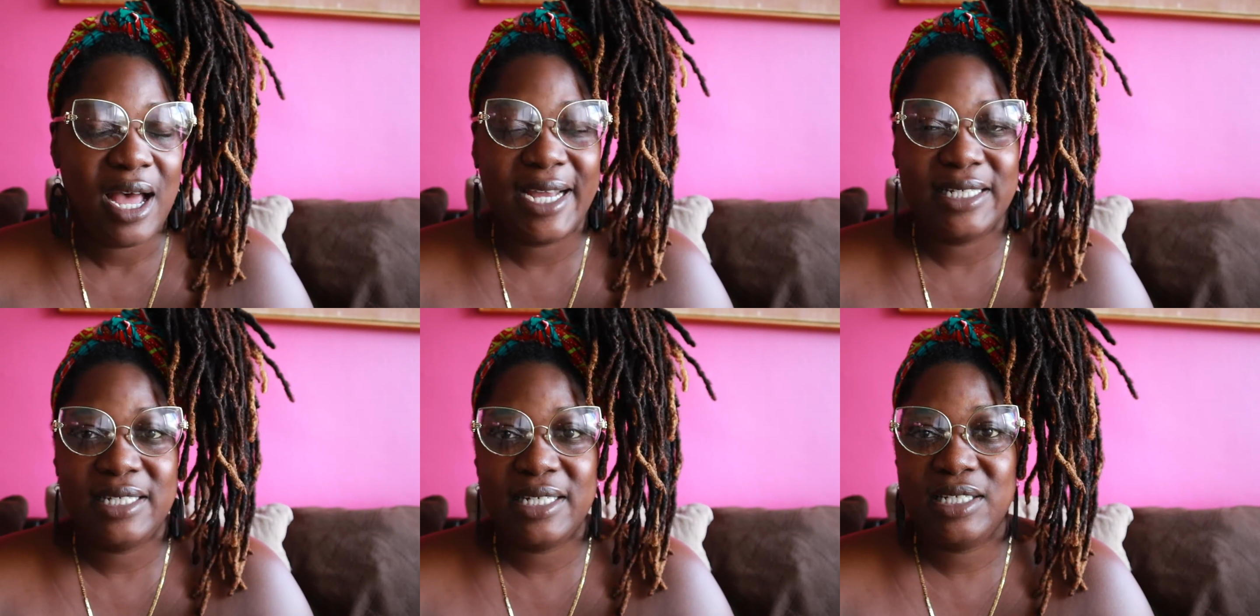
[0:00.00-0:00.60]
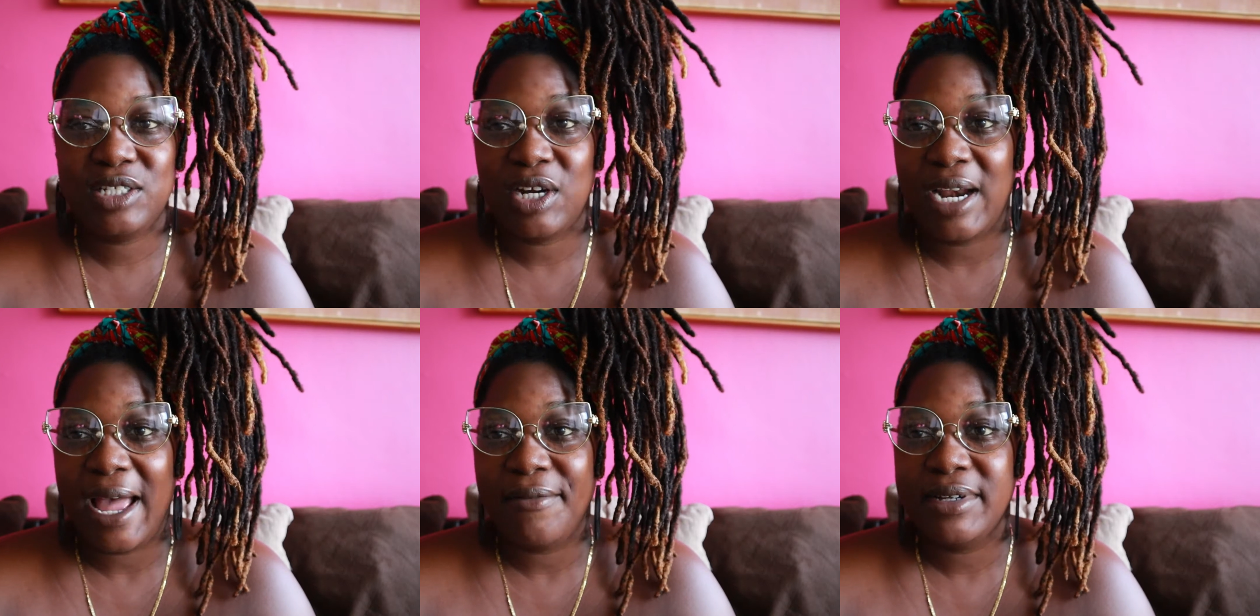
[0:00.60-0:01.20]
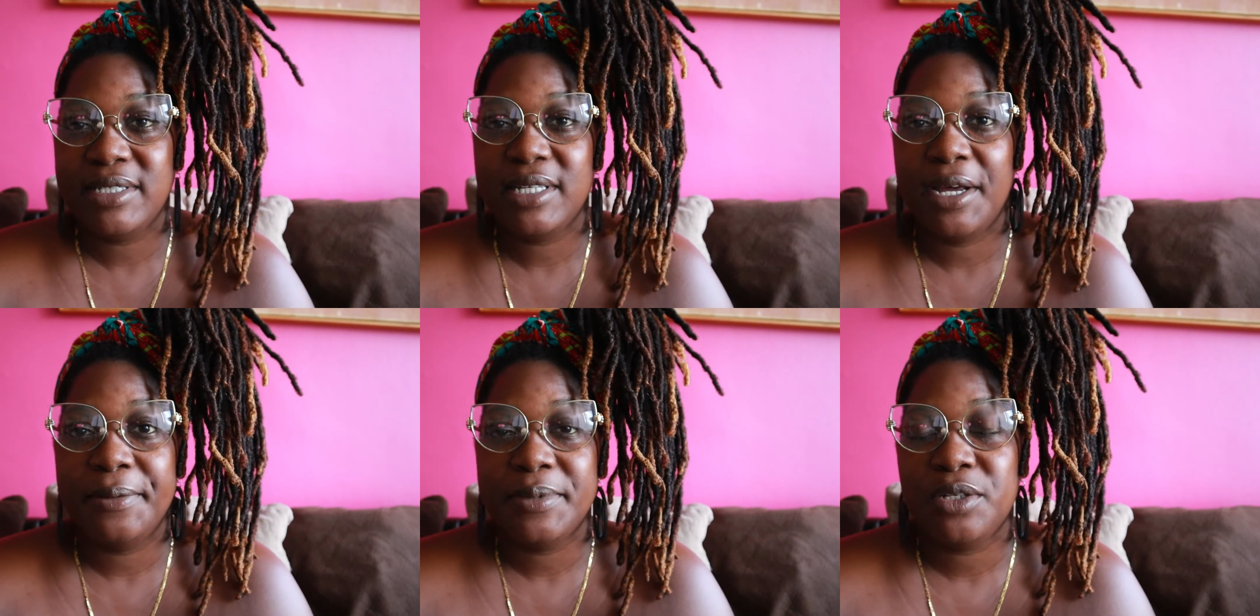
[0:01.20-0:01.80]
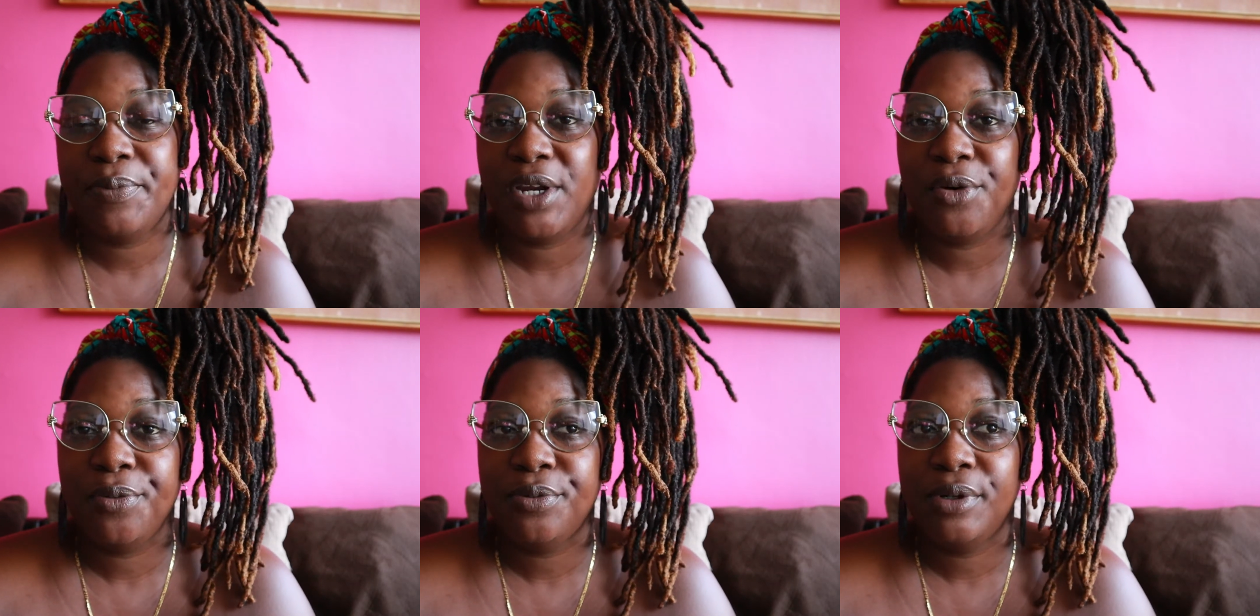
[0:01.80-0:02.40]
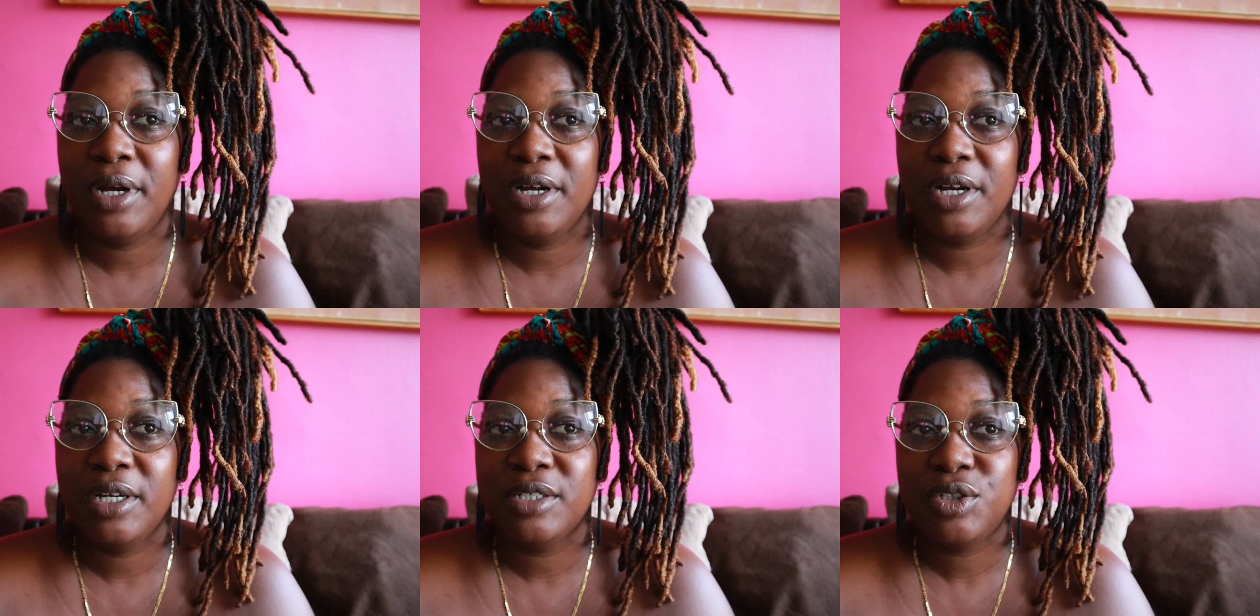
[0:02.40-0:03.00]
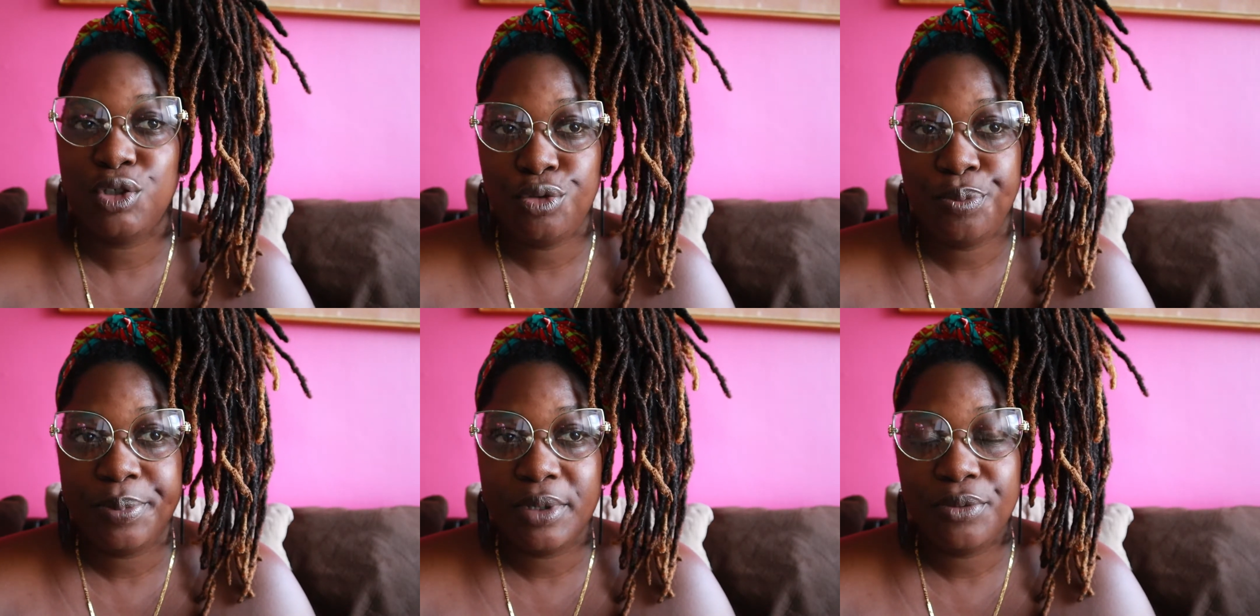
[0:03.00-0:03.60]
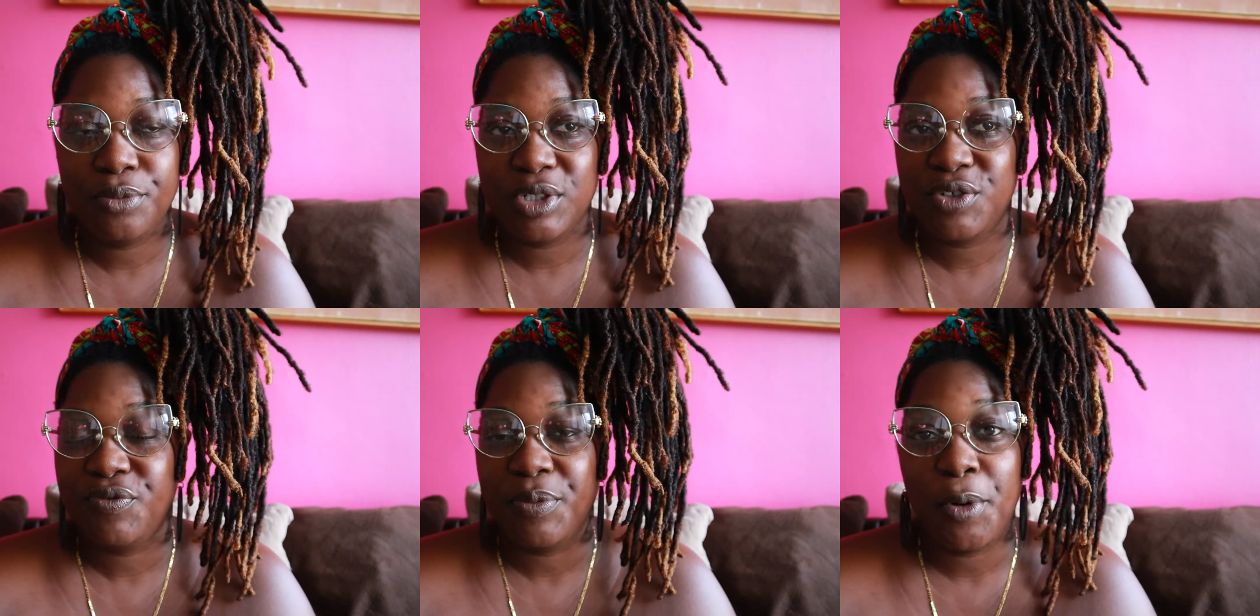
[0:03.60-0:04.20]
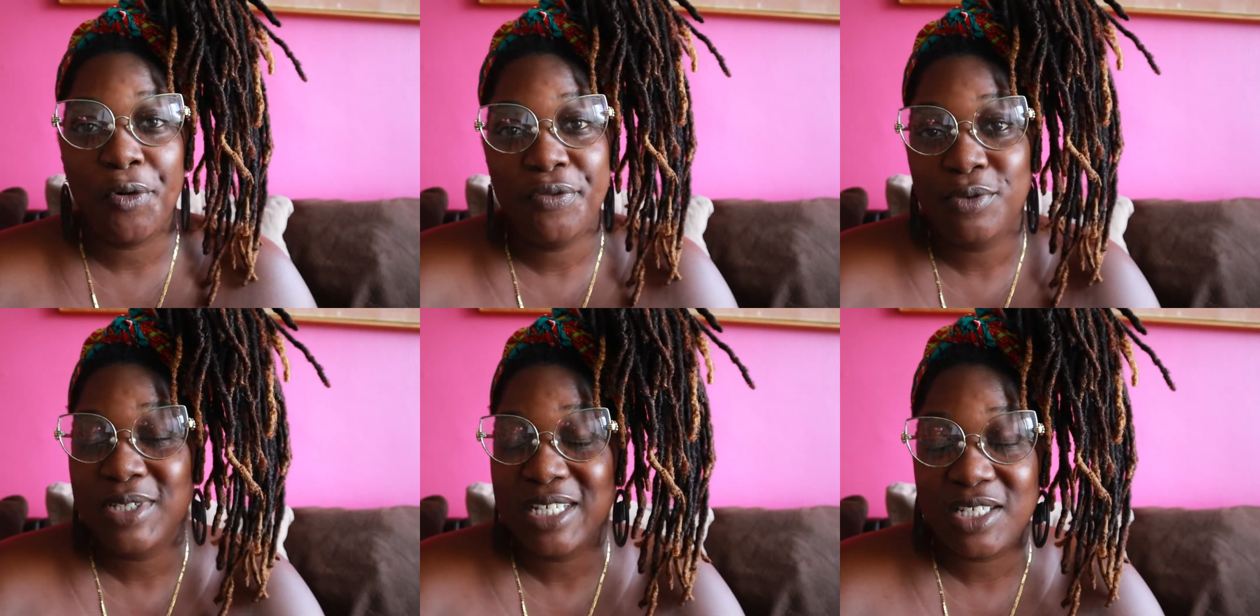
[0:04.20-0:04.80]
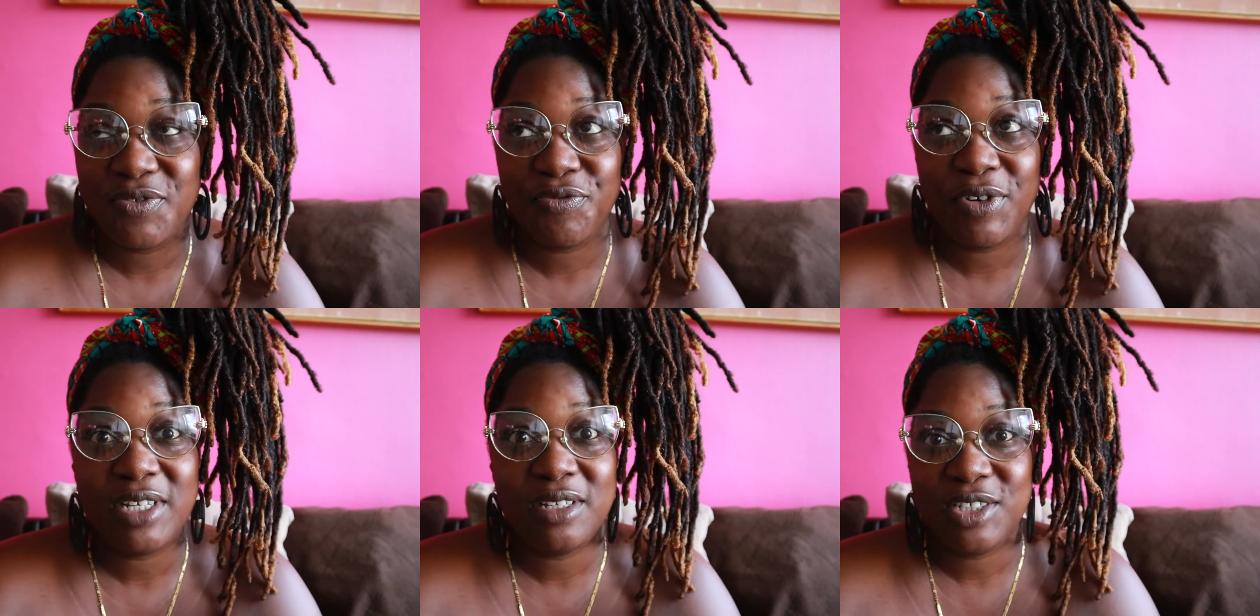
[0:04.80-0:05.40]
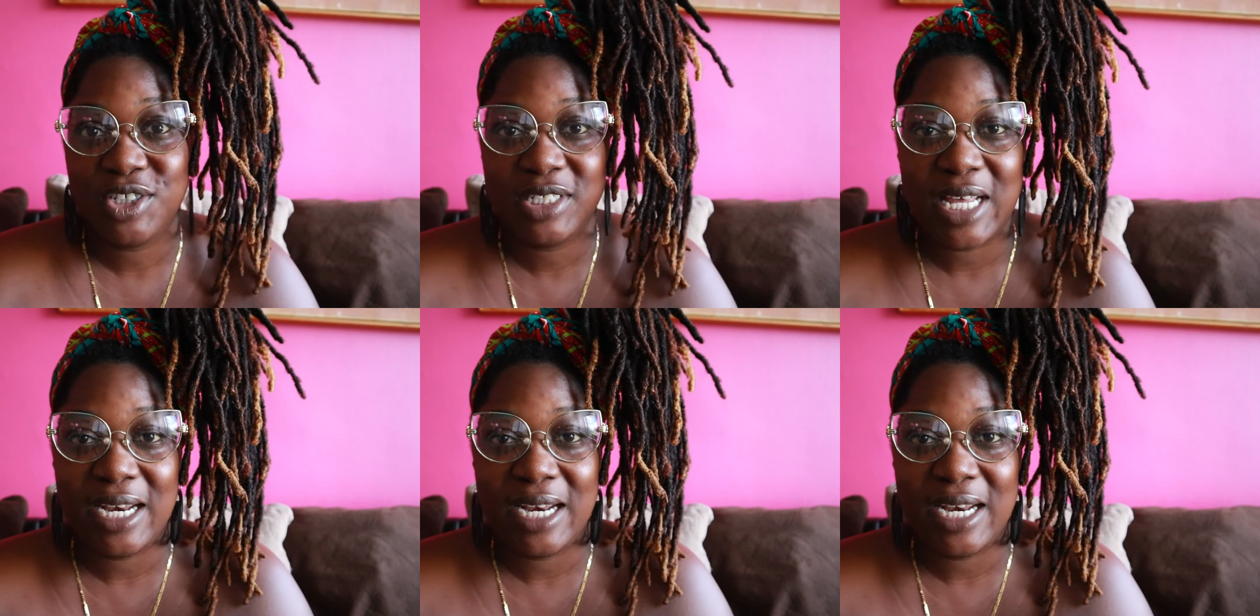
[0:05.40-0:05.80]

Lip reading: I did start having some tomato soup, which from Whole Foods is freaking delicious.